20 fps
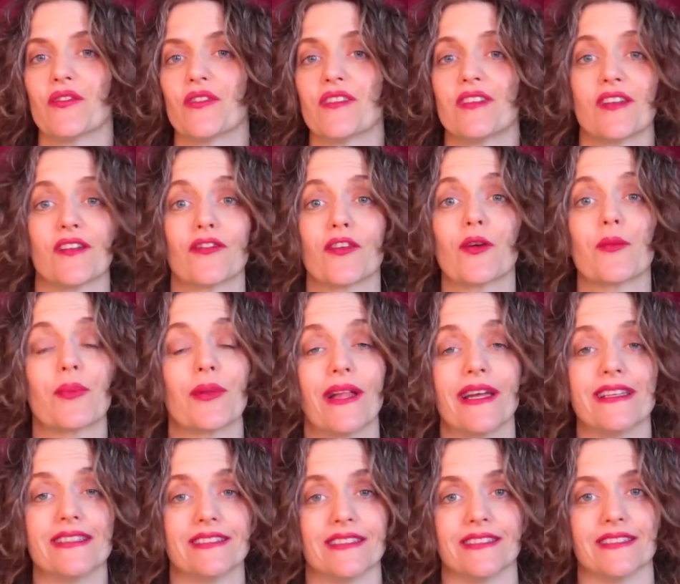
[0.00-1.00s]
different
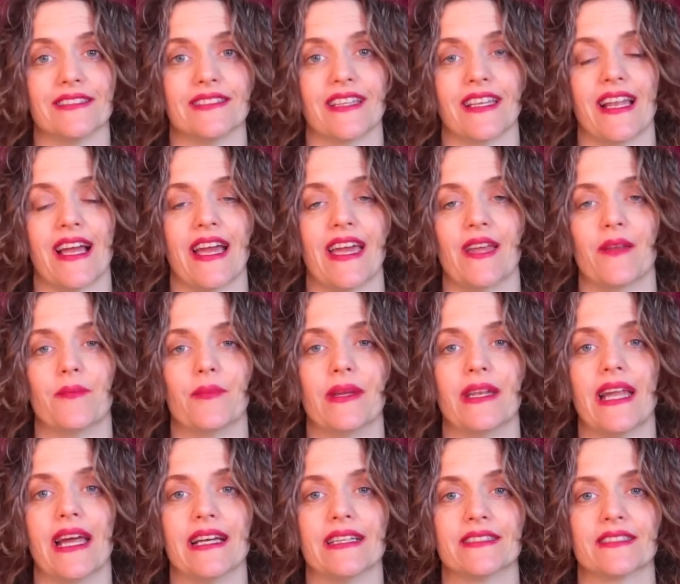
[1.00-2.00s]
places than I had been
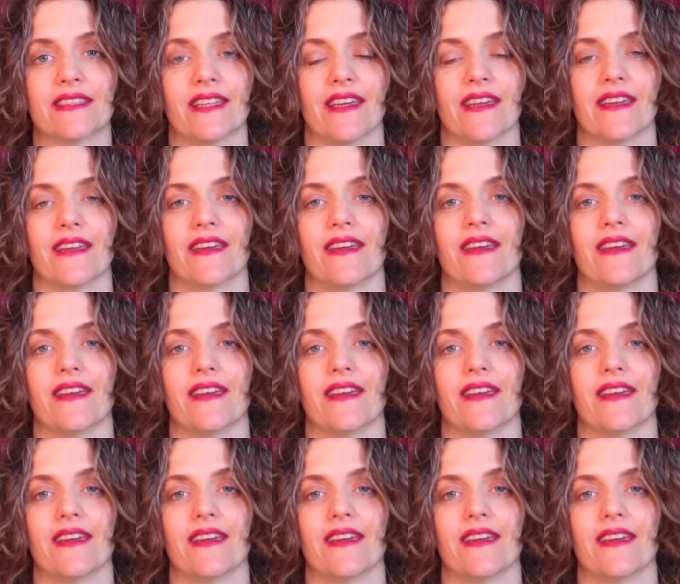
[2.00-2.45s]
asking.